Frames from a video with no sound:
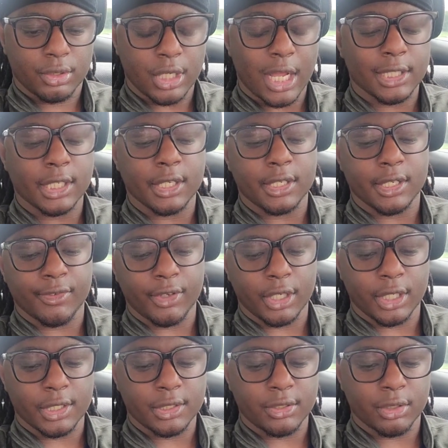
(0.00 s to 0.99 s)
Not their
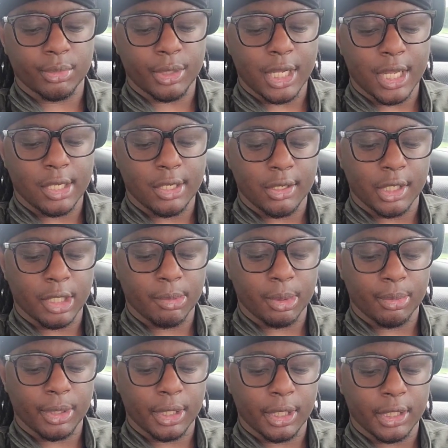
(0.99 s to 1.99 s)
dividend history, but how long they've
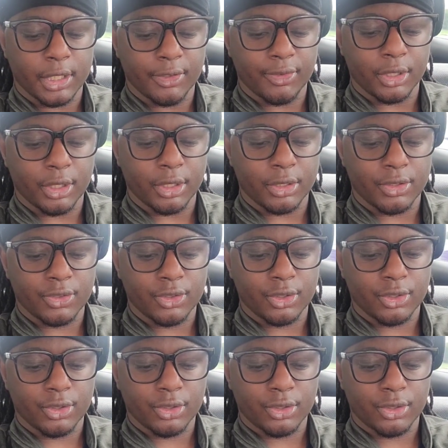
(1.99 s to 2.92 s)
been paying dividends.